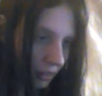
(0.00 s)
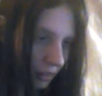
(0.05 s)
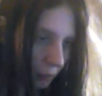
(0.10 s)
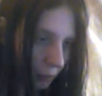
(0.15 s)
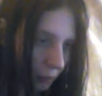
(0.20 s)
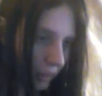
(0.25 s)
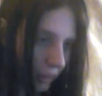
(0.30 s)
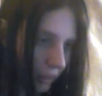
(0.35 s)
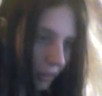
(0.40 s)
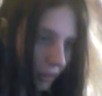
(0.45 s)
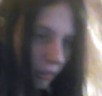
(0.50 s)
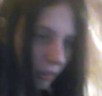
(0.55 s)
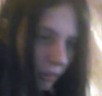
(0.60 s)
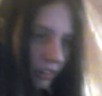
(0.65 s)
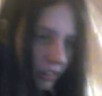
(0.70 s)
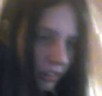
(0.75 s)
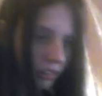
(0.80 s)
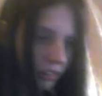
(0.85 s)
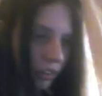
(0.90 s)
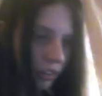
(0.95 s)
We are
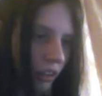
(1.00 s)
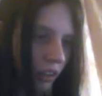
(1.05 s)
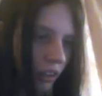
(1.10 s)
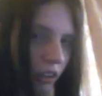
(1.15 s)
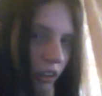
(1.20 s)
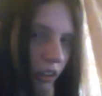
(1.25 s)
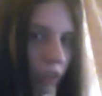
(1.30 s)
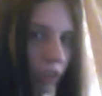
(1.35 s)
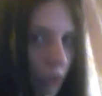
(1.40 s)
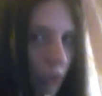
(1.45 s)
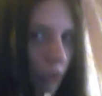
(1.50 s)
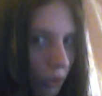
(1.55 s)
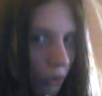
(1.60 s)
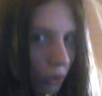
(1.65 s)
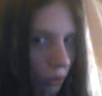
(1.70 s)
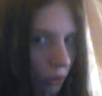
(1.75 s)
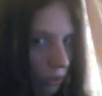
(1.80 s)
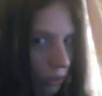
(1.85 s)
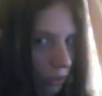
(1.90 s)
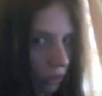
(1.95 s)
going
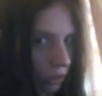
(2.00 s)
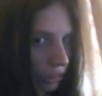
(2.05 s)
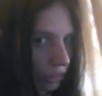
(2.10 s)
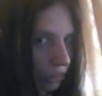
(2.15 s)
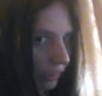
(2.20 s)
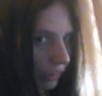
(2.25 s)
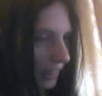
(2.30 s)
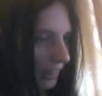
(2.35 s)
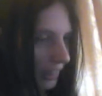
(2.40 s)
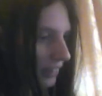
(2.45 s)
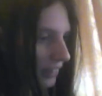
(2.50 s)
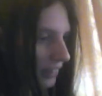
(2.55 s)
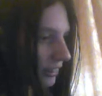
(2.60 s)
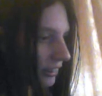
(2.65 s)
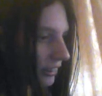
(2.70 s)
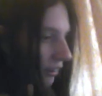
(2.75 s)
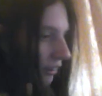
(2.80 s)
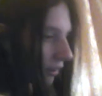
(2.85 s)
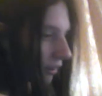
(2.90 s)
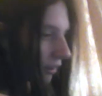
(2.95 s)
to the
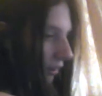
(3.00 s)
east.